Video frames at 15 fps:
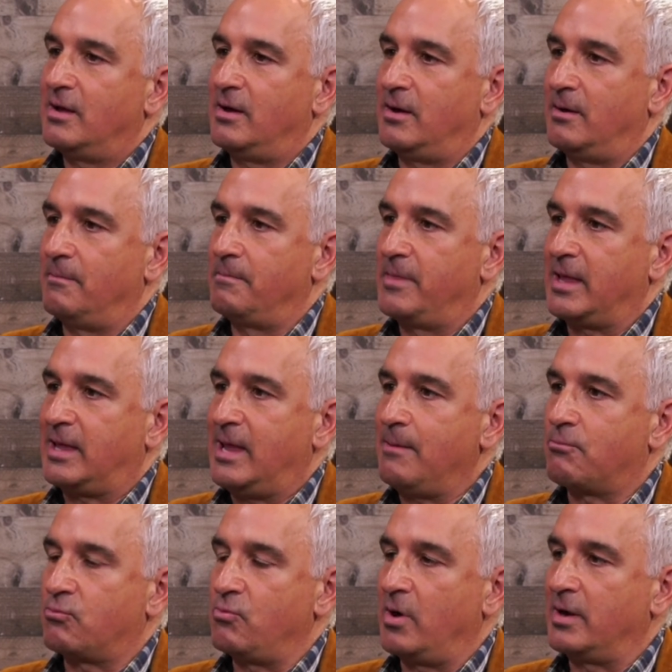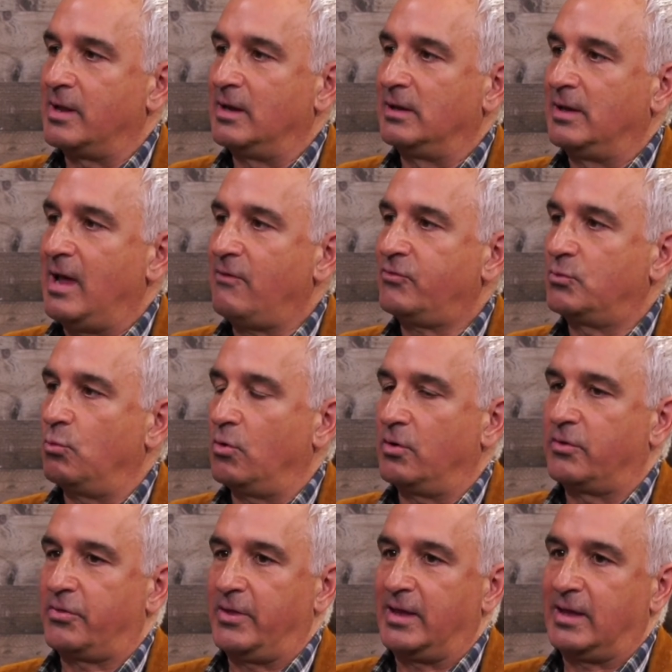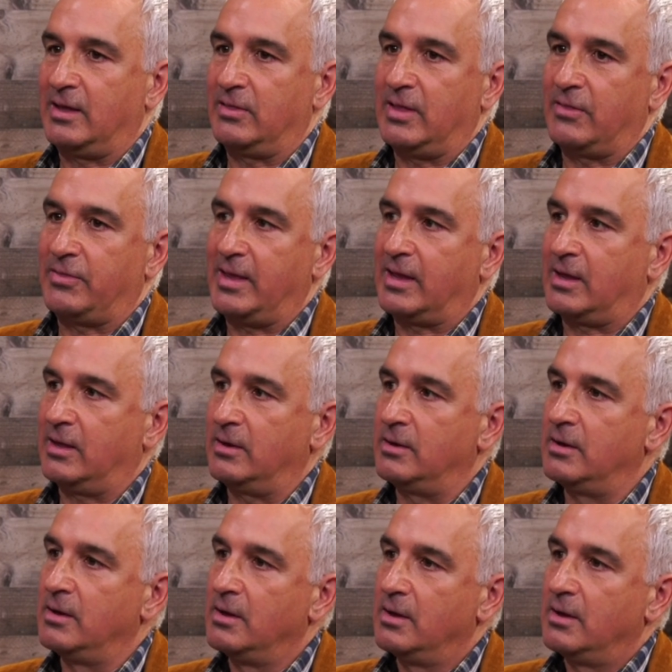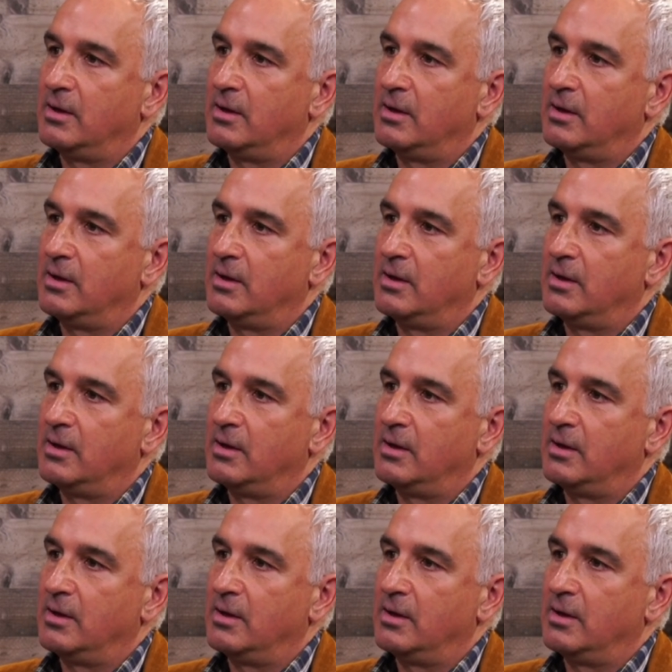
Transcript: um, they keep running leftward, thinking that they can